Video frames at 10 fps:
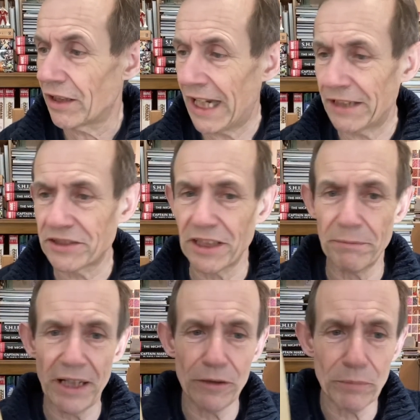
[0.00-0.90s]
out of the
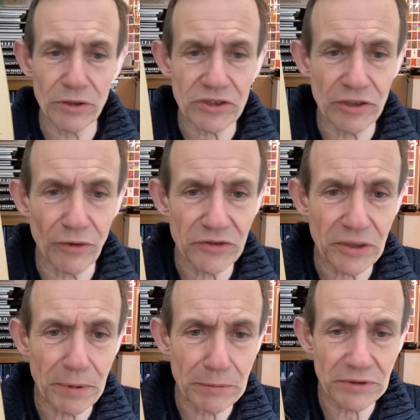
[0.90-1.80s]
mailbox, you've
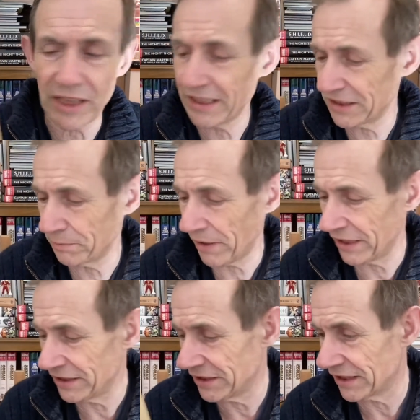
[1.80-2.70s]
obviously people's letters,
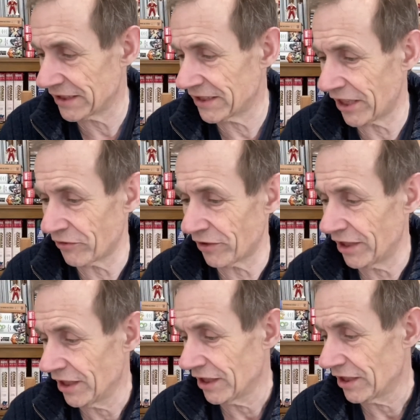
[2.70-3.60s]
pages, etc.